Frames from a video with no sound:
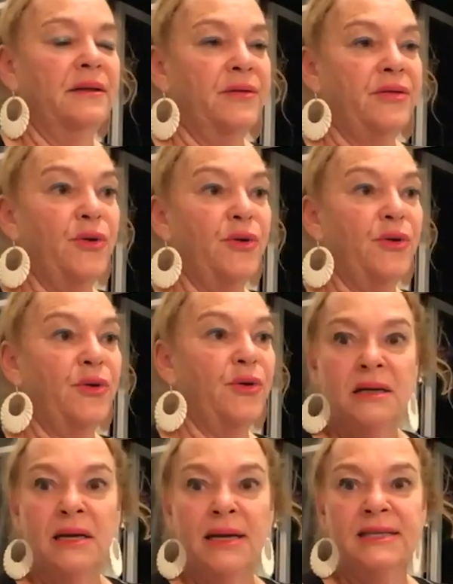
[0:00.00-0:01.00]
the right.
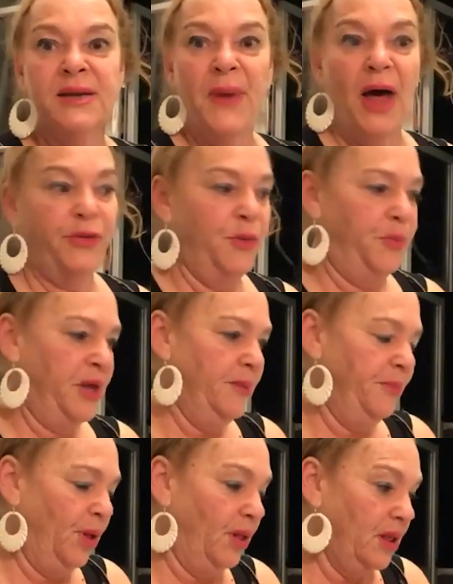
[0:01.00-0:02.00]
It's about the
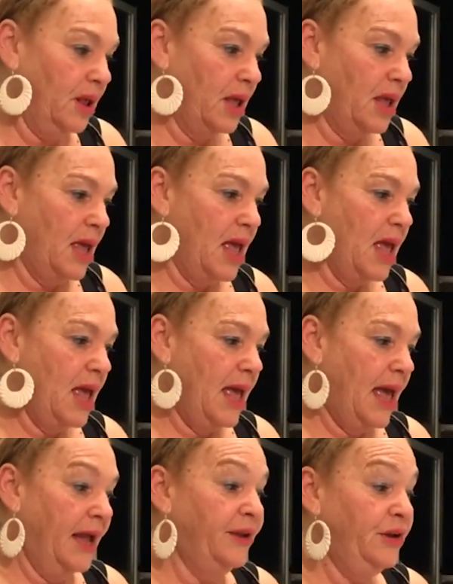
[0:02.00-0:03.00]
people.
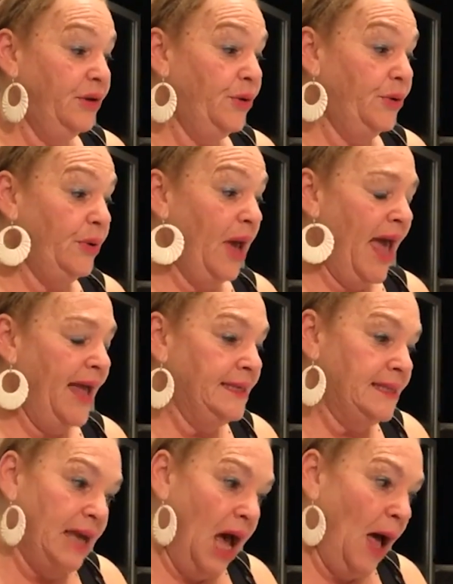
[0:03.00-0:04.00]
And you
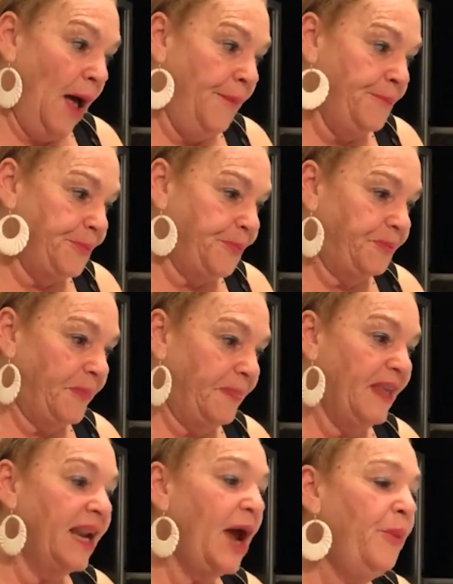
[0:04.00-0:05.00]
and um,
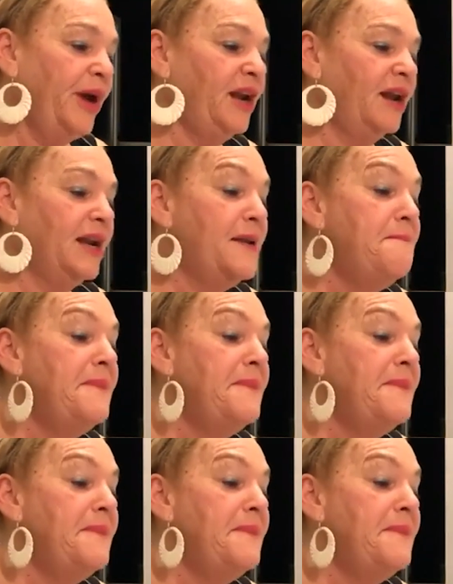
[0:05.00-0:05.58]
then I went on an